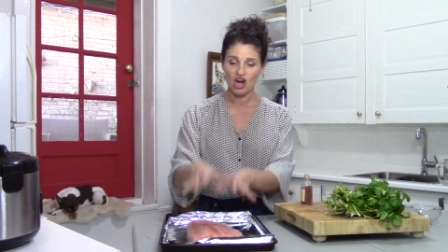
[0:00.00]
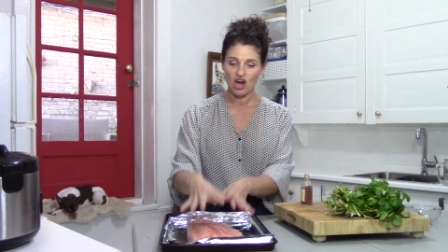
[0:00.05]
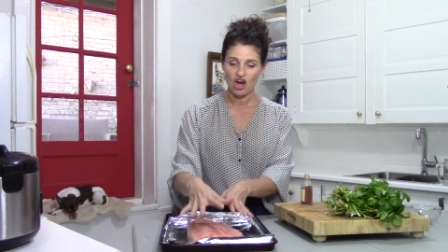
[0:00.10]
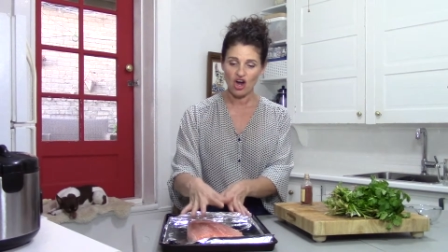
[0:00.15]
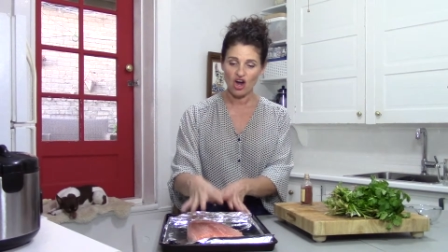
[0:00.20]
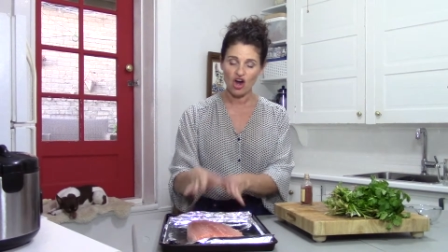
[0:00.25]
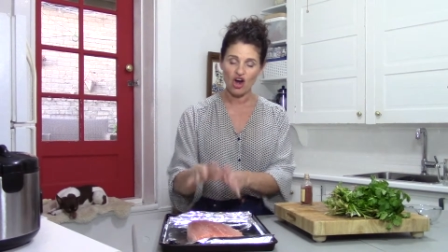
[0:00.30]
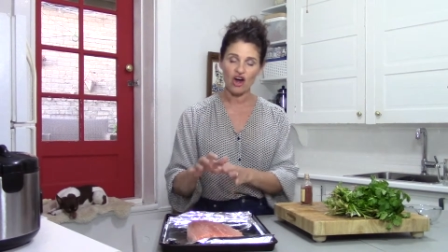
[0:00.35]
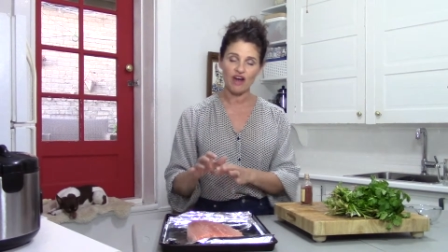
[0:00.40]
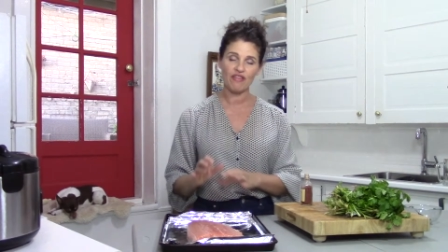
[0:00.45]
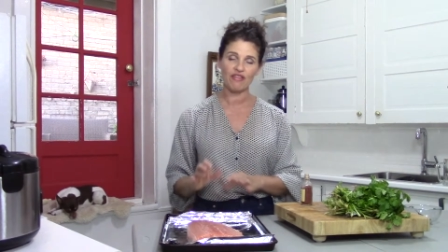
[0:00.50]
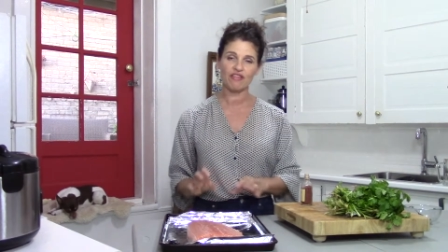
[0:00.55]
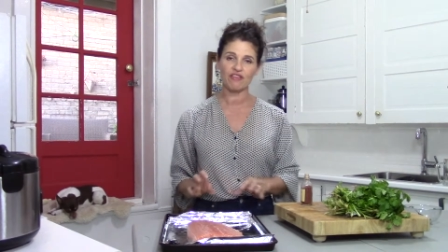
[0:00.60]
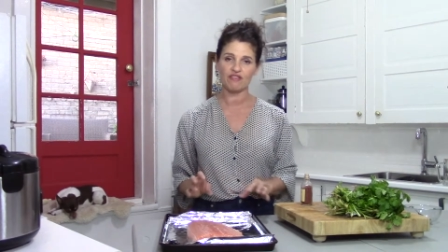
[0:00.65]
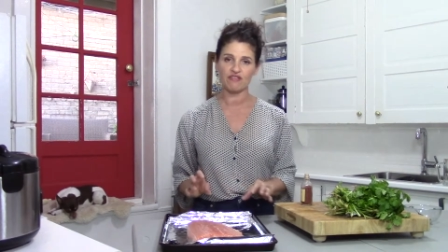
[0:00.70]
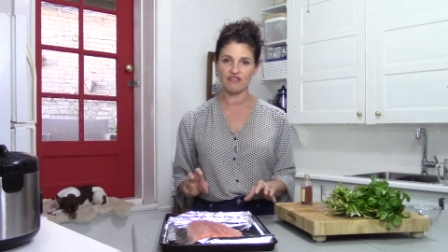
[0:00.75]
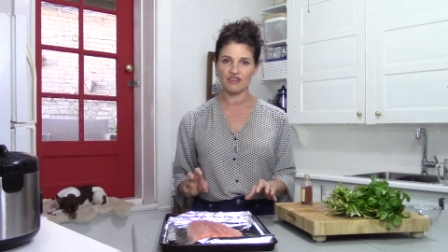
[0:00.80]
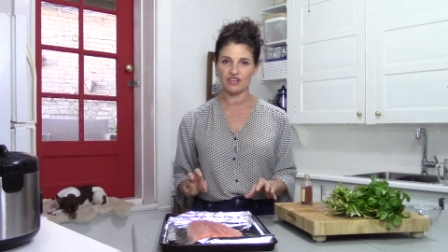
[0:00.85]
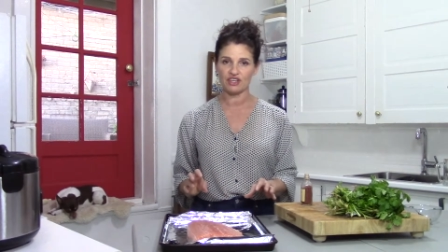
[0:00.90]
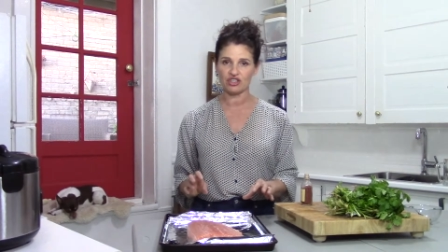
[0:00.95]
on the
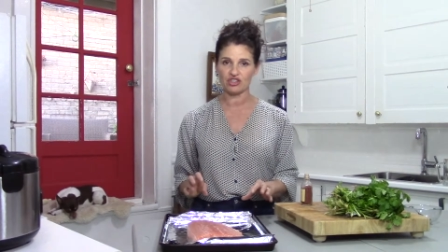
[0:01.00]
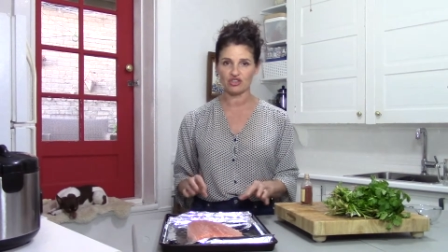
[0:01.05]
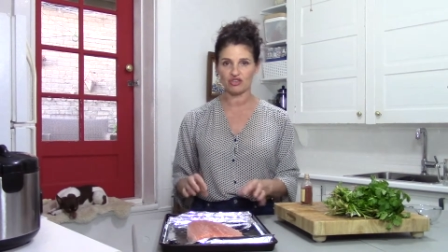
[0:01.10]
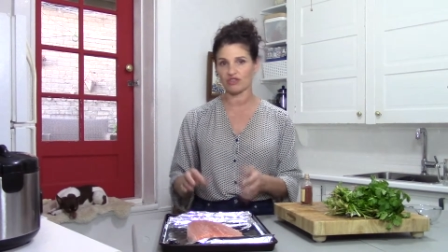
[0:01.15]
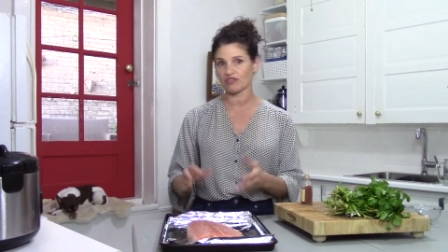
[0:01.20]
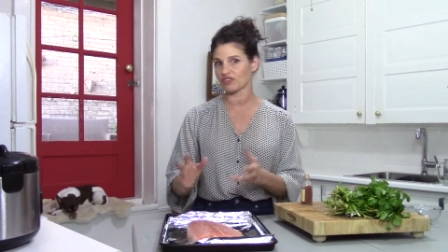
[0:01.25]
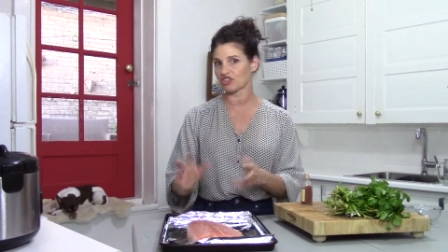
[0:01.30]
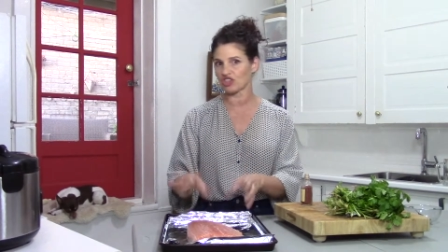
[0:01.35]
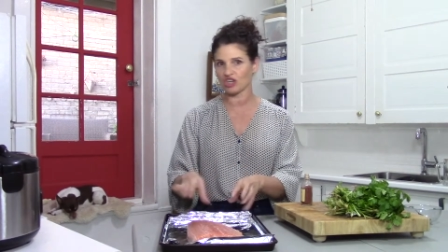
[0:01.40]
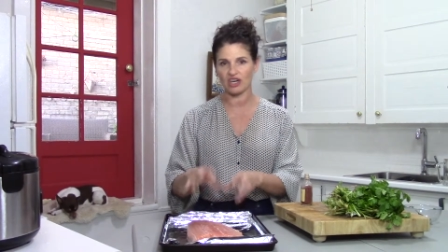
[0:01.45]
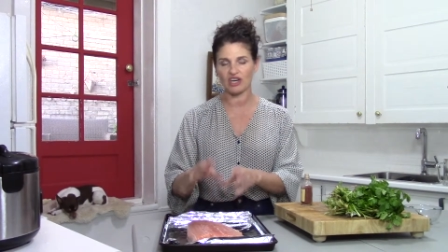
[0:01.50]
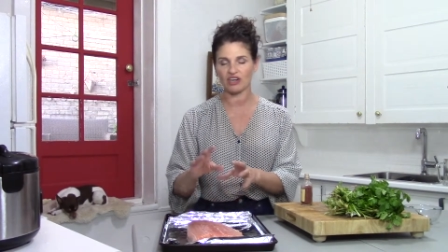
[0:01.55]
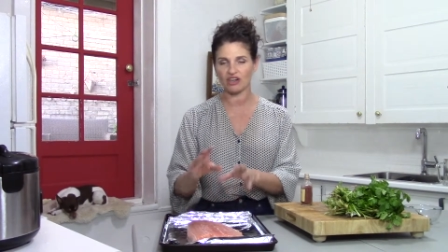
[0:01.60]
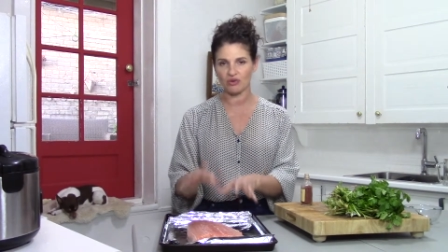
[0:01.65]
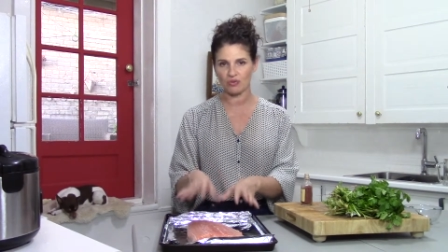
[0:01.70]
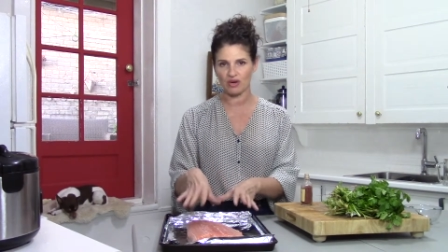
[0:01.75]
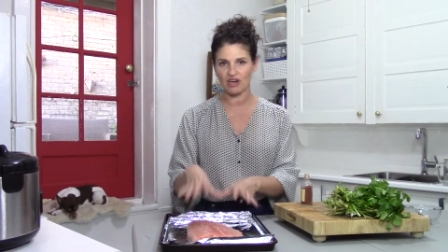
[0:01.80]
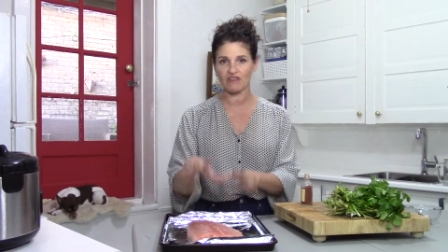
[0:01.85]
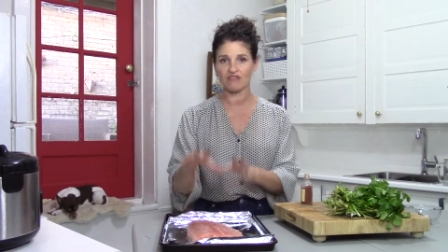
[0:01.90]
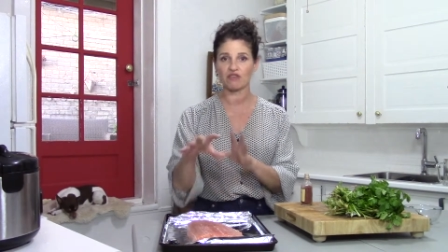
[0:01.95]
fish or chicken or
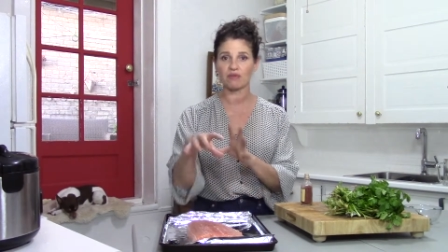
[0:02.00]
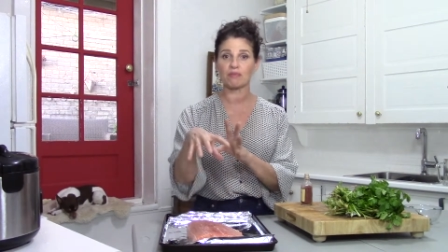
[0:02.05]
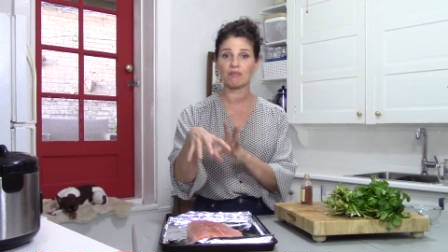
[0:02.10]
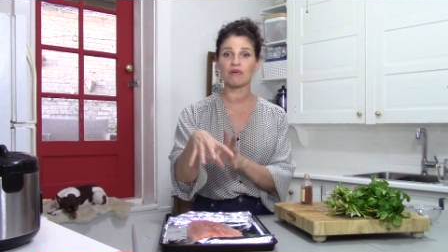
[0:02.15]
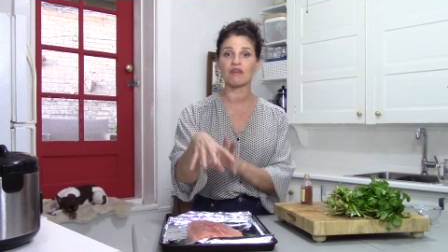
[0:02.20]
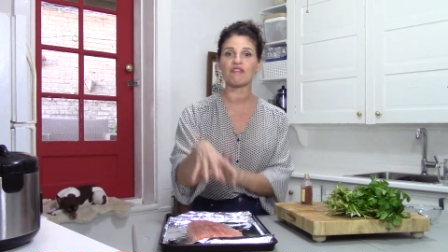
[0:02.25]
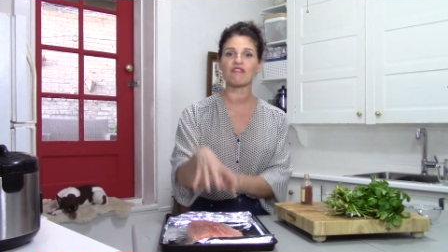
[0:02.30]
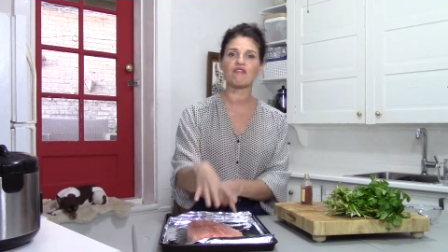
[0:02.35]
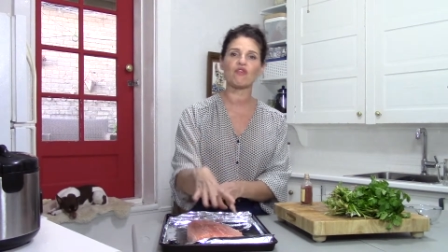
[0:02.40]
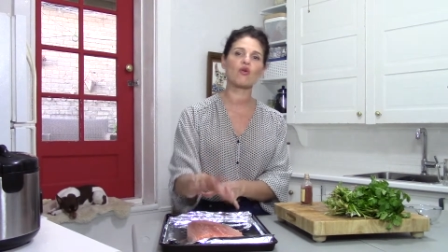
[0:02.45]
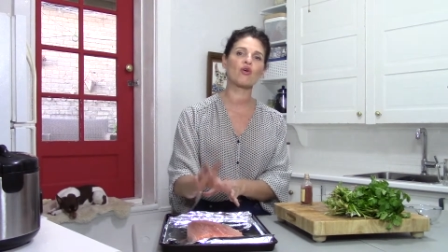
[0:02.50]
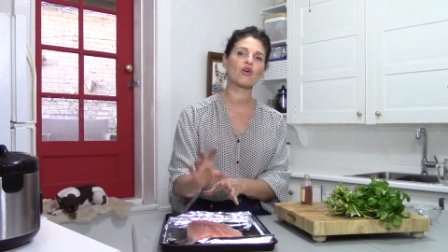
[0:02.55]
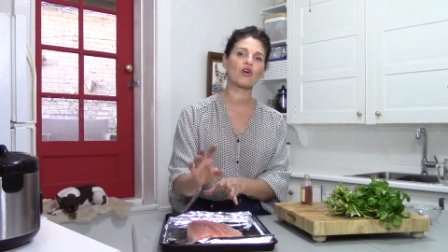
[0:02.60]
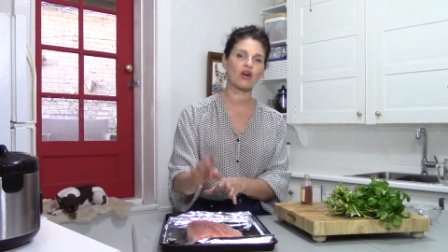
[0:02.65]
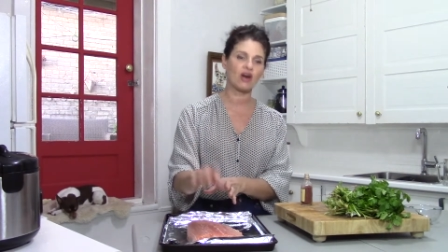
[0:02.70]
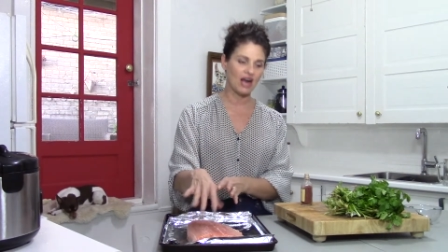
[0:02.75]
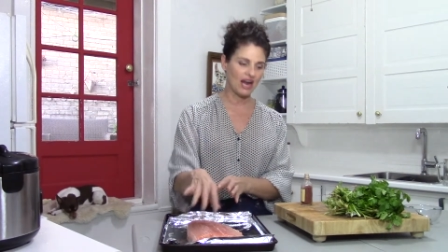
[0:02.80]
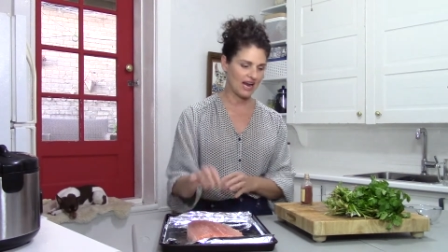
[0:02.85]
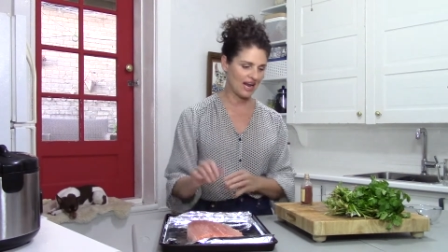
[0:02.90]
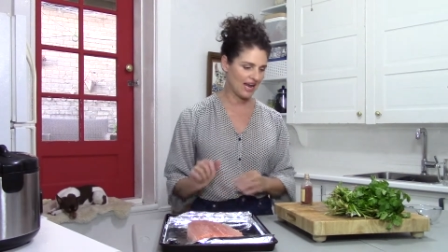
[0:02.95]
whatever before
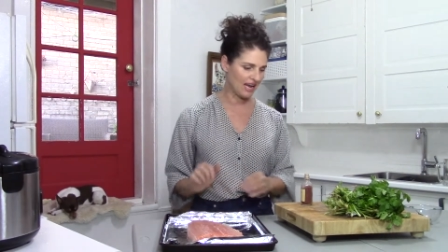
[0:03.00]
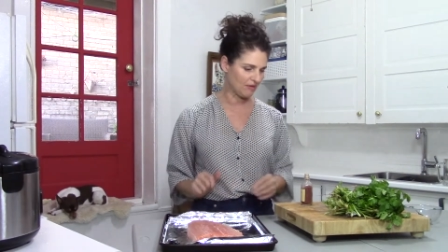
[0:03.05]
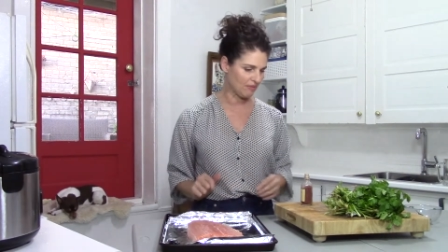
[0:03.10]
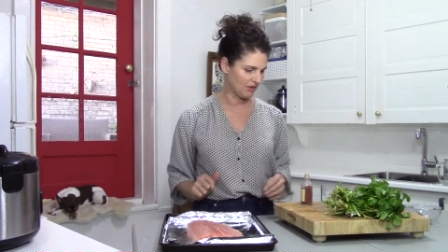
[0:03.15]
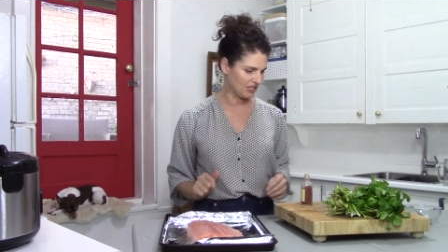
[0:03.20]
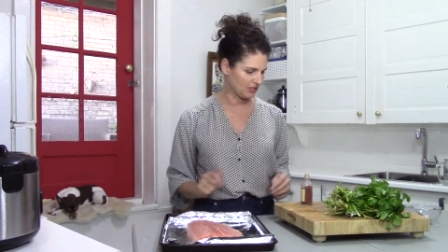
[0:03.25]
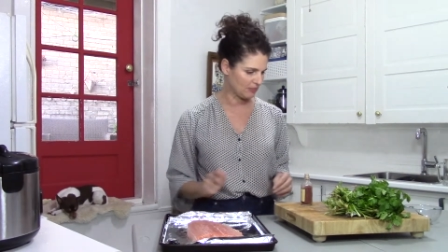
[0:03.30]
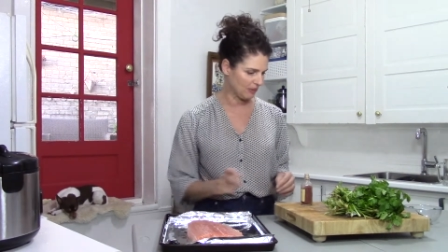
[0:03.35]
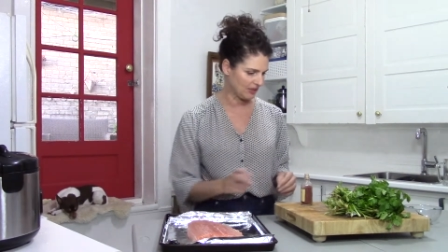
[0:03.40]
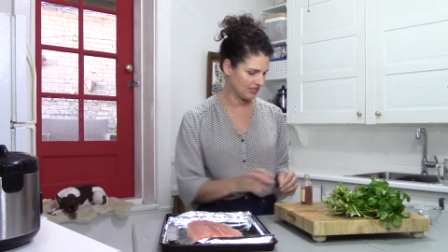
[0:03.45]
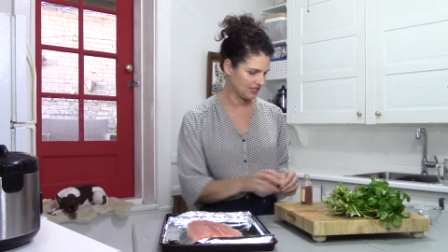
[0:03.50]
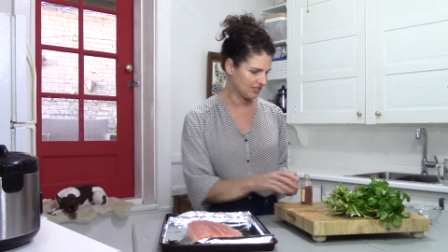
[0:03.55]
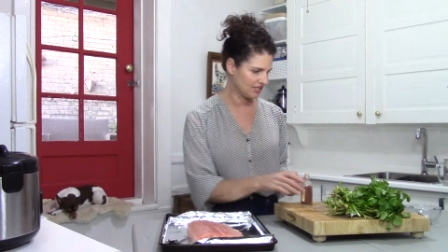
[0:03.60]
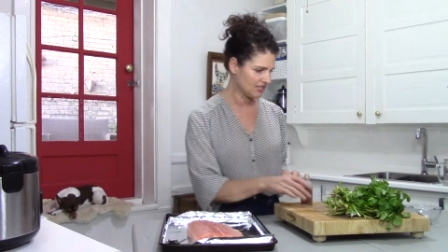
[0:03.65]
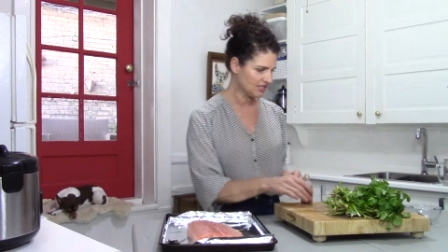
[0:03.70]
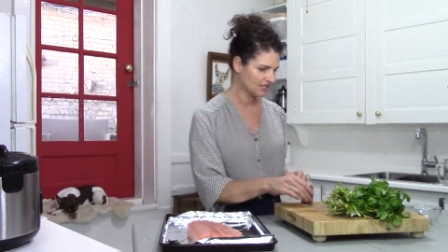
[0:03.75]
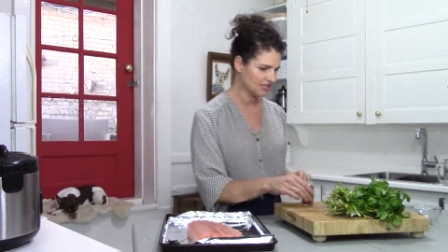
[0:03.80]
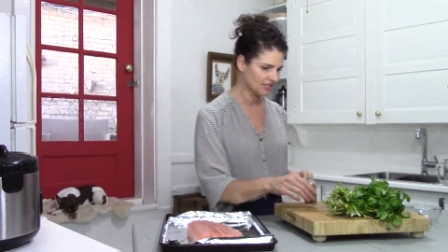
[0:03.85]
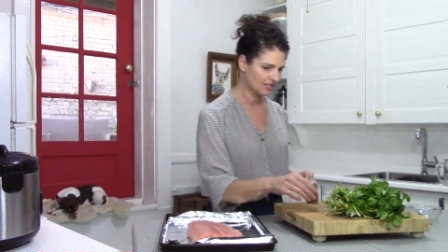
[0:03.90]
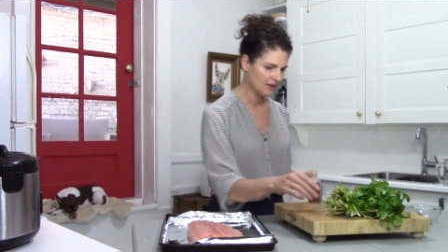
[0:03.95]
I add my
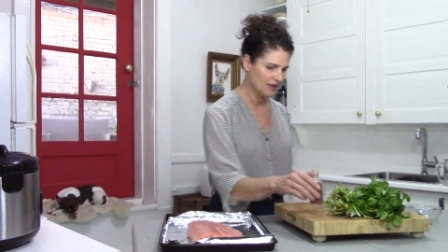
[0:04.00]
spices.